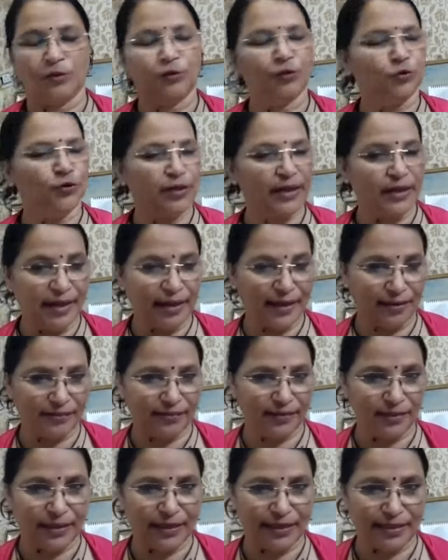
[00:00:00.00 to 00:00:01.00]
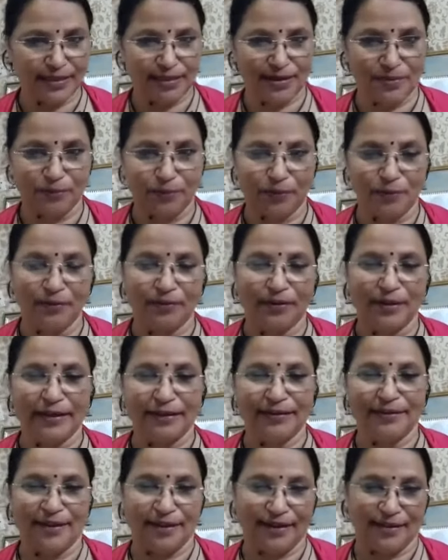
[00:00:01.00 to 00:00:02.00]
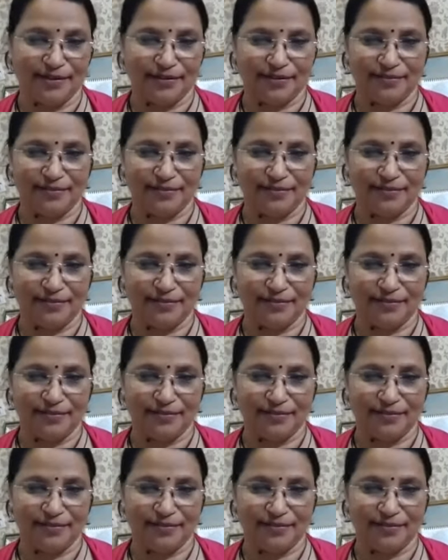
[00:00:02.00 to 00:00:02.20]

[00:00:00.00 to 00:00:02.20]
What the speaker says: Do we have an example like that?